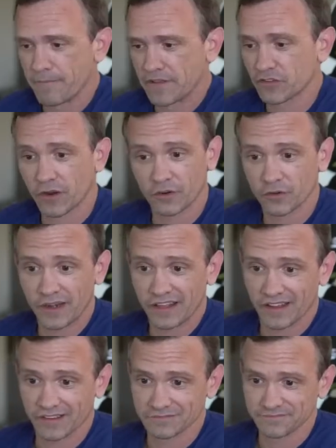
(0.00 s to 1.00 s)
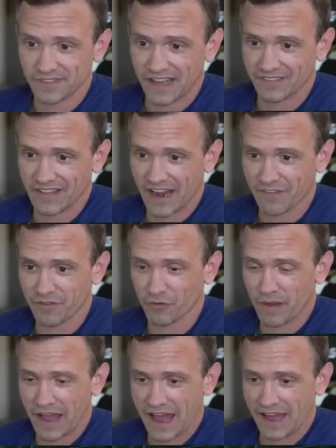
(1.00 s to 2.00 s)
And so I don't do anything. And then I feel
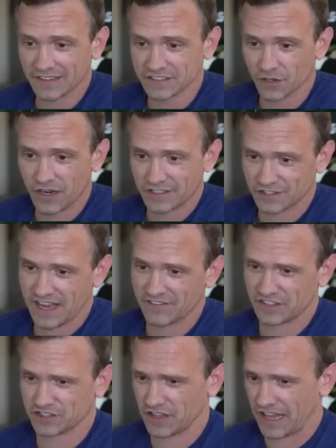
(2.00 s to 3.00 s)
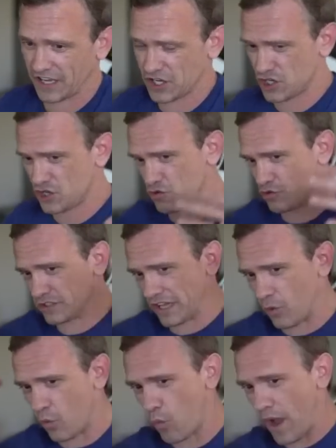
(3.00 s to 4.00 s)
bad. And so I just have this like huge like
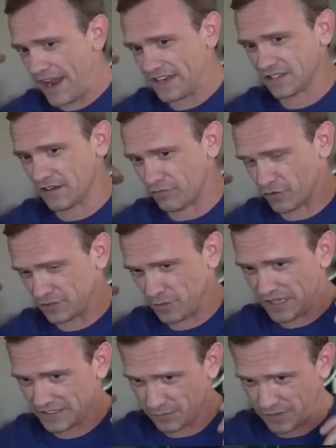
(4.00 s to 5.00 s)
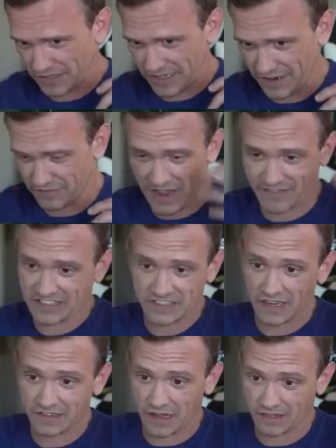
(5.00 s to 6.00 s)
weight of responsibility of having
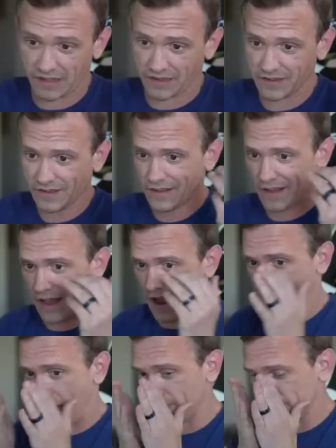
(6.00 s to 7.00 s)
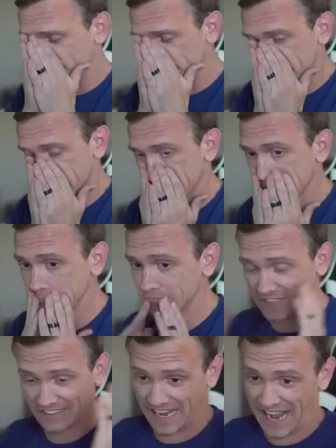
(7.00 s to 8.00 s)
done nothing.
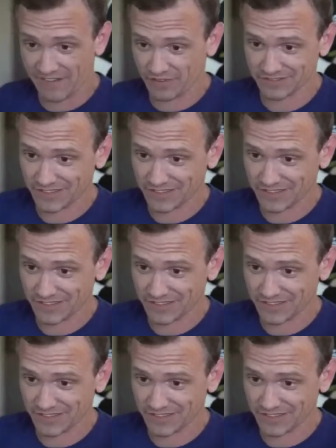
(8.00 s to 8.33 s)
Because I haven't.